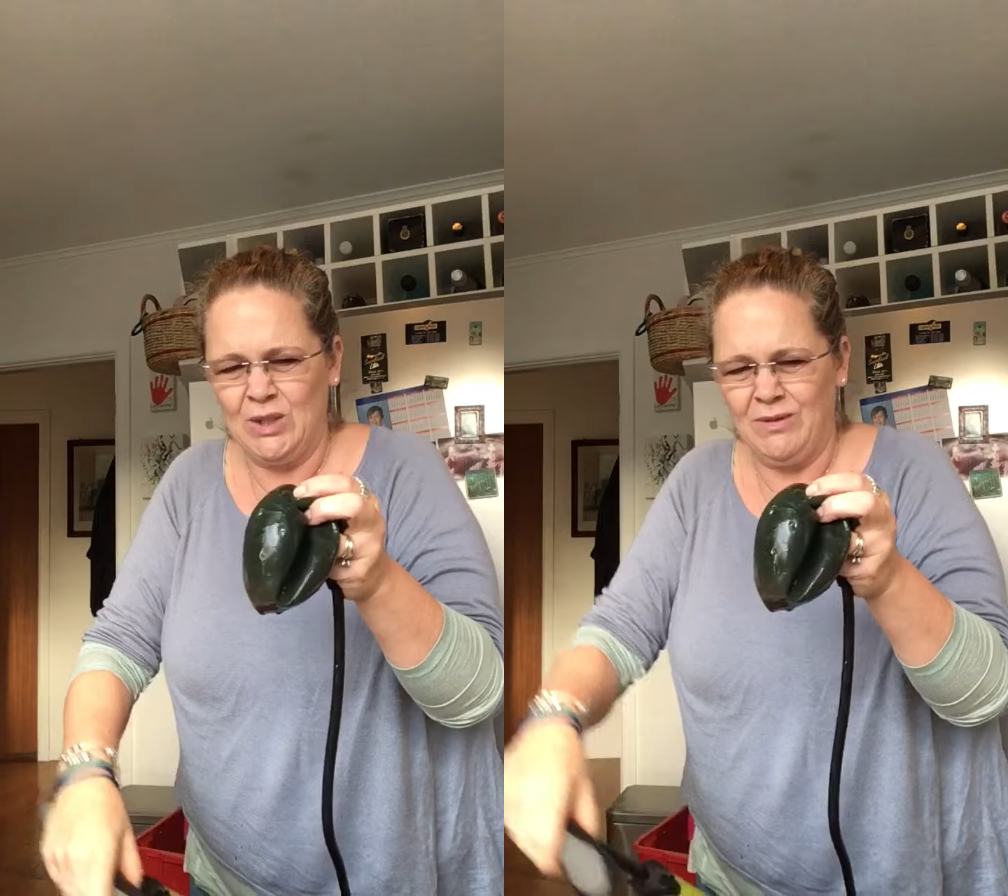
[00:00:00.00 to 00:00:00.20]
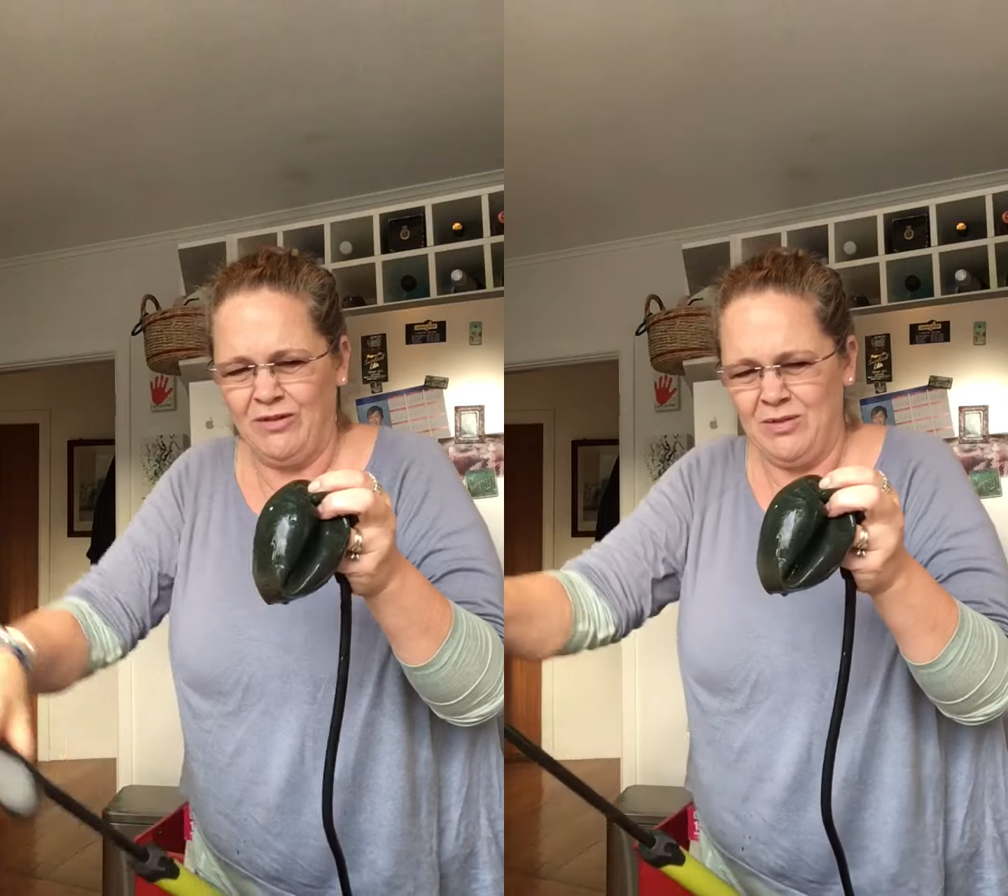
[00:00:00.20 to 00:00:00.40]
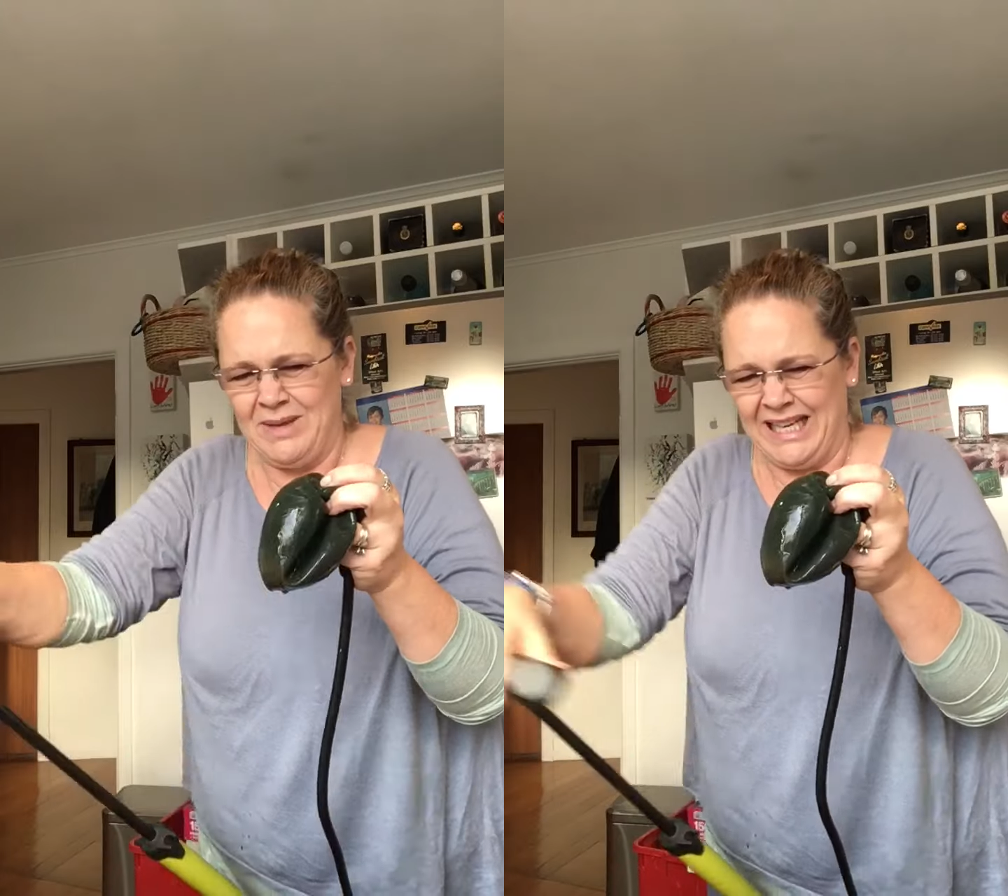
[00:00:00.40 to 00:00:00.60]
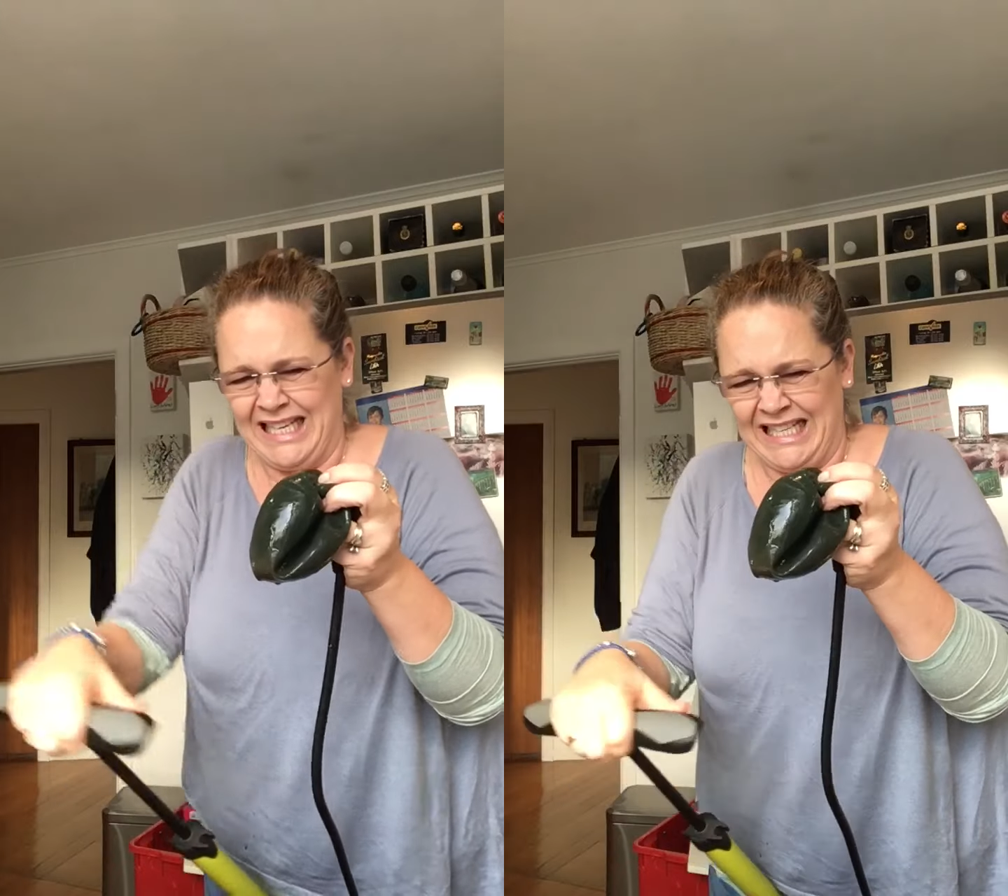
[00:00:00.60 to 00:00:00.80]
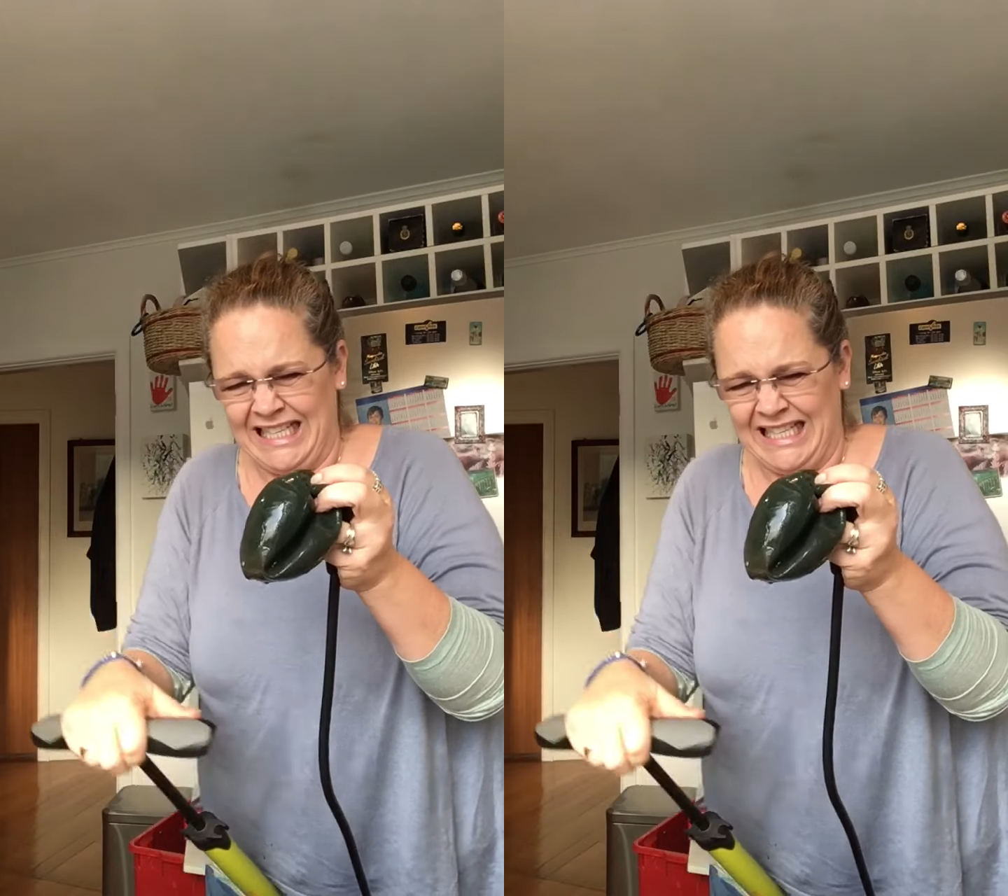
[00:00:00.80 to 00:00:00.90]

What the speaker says: do it for me.